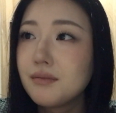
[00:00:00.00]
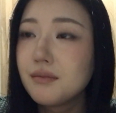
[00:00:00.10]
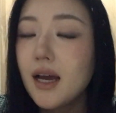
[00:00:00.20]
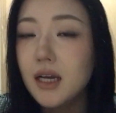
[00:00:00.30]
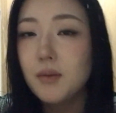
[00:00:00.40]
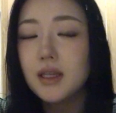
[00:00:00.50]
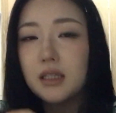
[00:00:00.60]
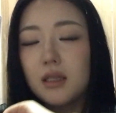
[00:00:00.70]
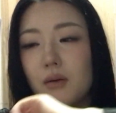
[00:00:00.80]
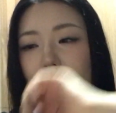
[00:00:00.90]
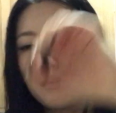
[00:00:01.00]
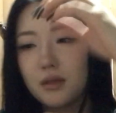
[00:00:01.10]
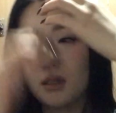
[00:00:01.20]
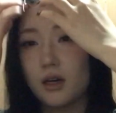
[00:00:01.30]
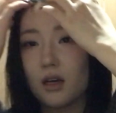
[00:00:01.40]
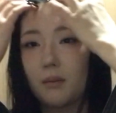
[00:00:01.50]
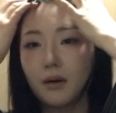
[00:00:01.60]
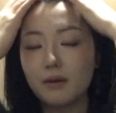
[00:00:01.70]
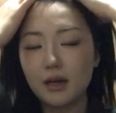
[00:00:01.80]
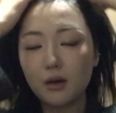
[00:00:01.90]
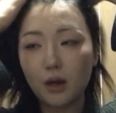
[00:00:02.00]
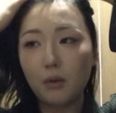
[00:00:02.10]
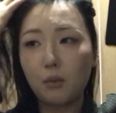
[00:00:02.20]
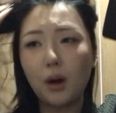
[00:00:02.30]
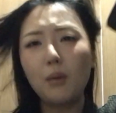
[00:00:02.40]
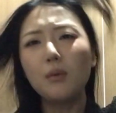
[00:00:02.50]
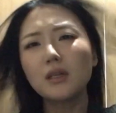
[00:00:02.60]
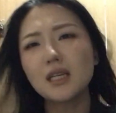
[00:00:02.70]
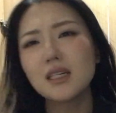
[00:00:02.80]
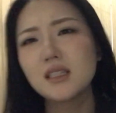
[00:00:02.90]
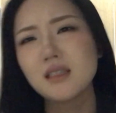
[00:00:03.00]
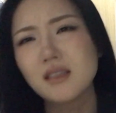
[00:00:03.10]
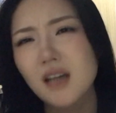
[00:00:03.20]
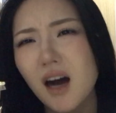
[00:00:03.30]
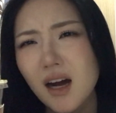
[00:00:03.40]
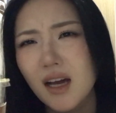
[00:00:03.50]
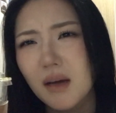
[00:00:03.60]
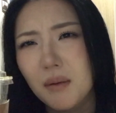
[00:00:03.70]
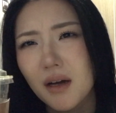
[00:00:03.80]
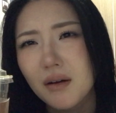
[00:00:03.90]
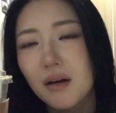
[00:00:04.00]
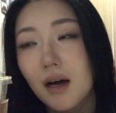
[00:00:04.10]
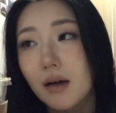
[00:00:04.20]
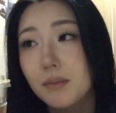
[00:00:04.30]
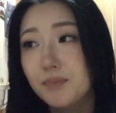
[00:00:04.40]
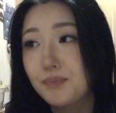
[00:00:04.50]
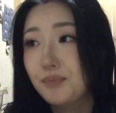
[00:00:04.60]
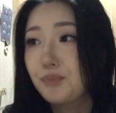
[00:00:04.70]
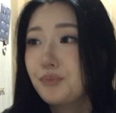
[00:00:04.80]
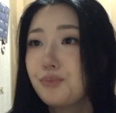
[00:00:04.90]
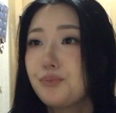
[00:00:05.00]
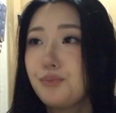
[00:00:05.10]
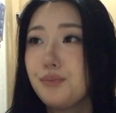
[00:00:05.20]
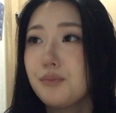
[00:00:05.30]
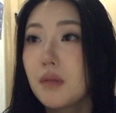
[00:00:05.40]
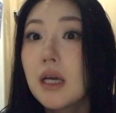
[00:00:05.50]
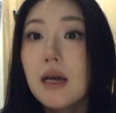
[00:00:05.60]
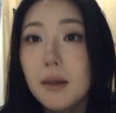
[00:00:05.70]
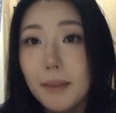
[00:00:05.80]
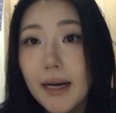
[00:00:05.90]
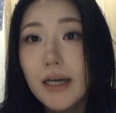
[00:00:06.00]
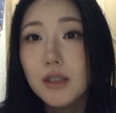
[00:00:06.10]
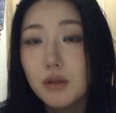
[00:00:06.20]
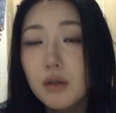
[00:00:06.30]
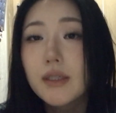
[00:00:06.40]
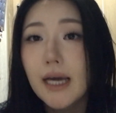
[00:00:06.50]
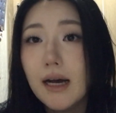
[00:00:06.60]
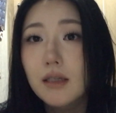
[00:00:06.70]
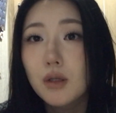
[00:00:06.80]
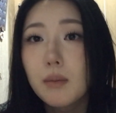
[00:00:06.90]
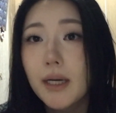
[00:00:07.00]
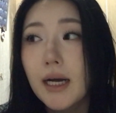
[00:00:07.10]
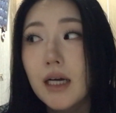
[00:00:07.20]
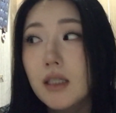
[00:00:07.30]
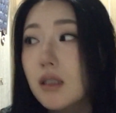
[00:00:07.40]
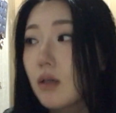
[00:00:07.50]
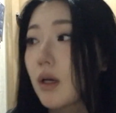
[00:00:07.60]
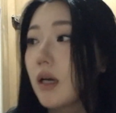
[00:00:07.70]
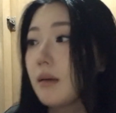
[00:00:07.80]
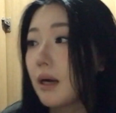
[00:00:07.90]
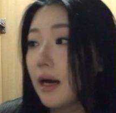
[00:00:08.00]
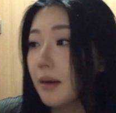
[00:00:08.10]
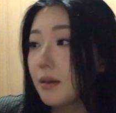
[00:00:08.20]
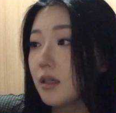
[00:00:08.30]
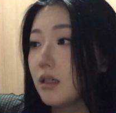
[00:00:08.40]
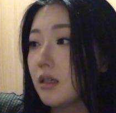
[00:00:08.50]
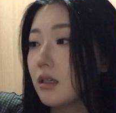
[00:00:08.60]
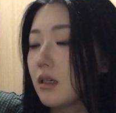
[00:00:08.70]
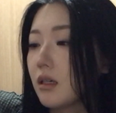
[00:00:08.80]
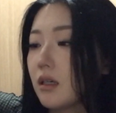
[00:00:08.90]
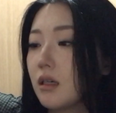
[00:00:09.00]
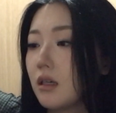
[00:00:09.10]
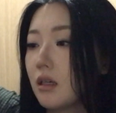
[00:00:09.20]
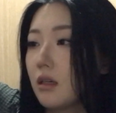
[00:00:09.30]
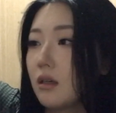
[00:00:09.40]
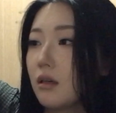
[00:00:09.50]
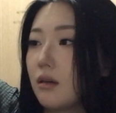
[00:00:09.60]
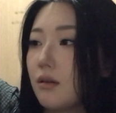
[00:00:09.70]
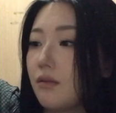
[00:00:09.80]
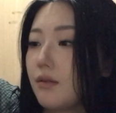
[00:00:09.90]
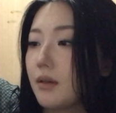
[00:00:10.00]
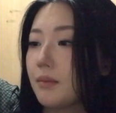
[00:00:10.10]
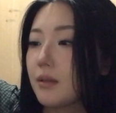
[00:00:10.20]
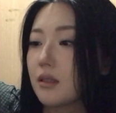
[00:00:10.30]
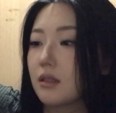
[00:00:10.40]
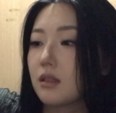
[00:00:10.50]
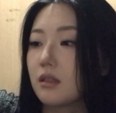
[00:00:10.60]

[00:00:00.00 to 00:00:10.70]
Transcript: Anyway, that's not what I was talking about, right? Okay, what was I talking about? My high school. Yeah, so okay, I'm gonna flip this.